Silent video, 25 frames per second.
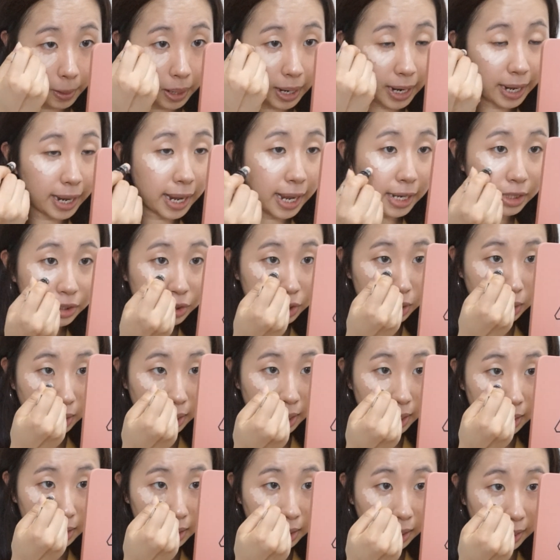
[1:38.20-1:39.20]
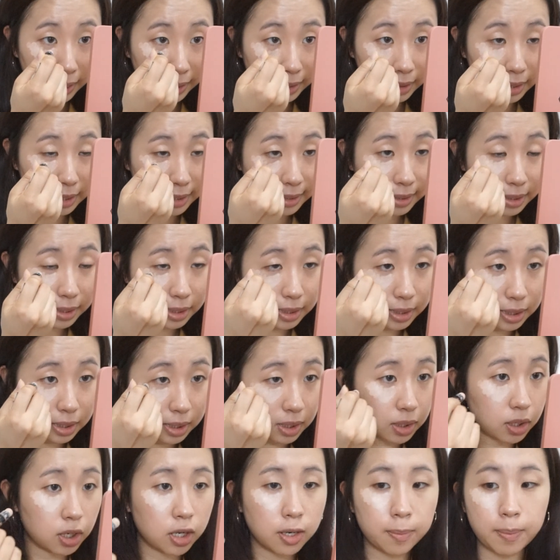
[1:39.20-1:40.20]
I actually like this
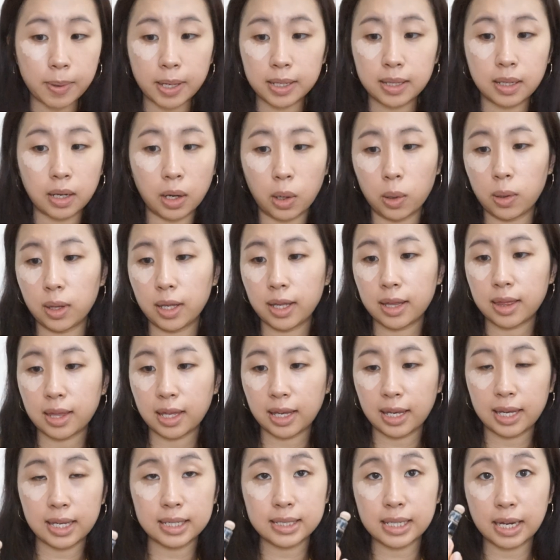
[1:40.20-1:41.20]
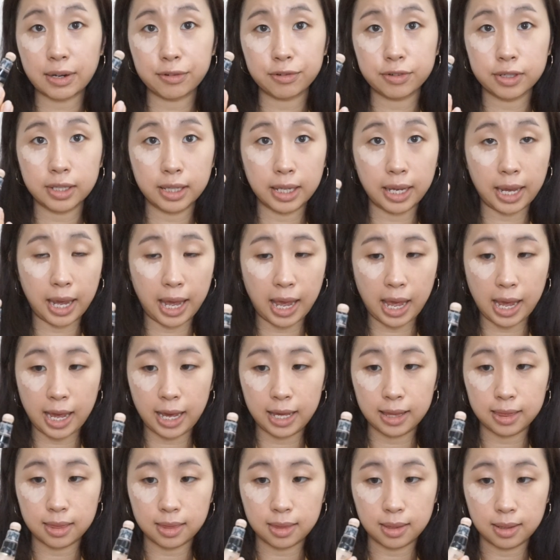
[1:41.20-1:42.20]
concealer, but the only thing is I really
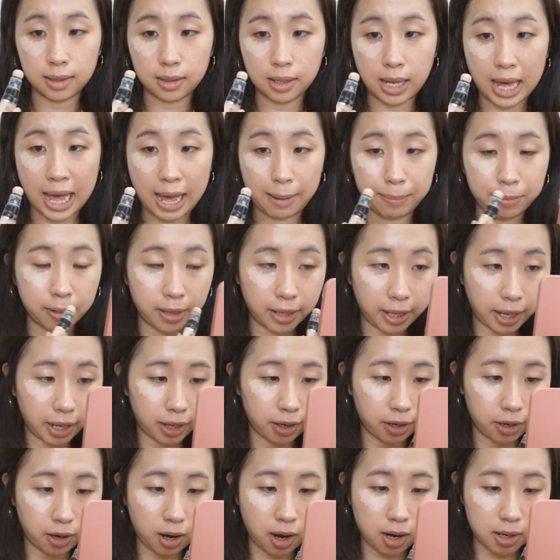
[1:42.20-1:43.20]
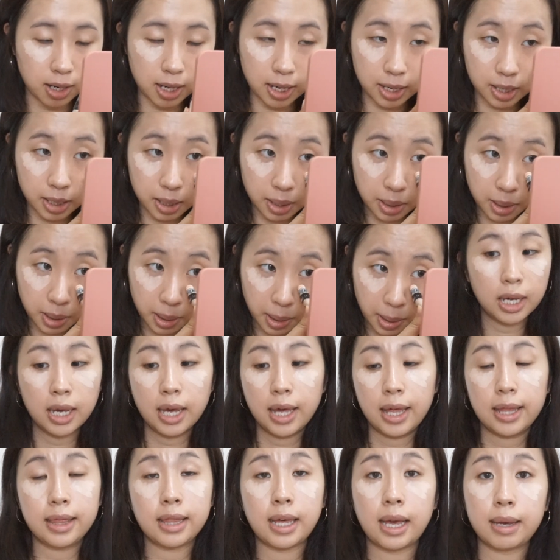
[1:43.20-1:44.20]
hate the applicator on it.
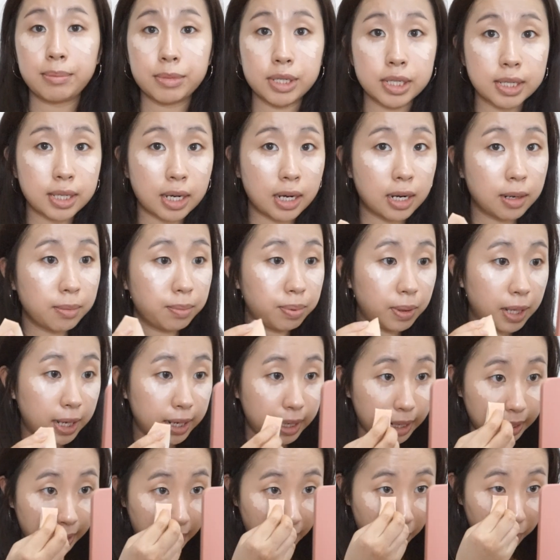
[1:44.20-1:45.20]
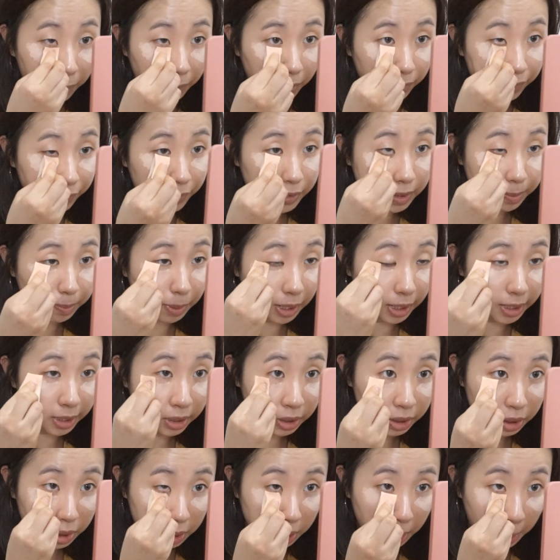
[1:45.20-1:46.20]
And then I'm just gonna blend it out with a
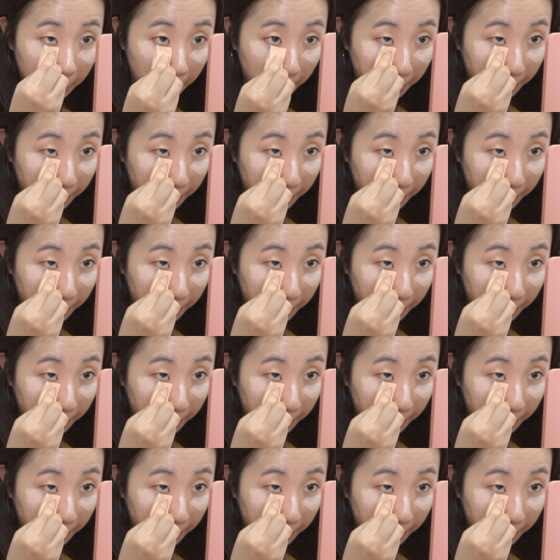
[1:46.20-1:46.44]
sponge.